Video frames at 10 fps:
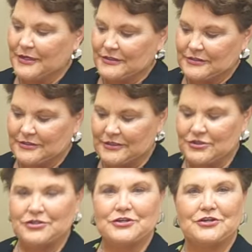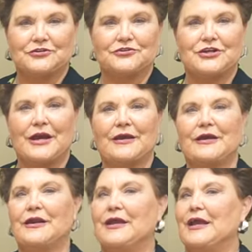stitch it to your
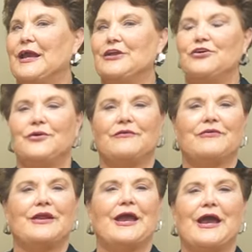jacket, and you have an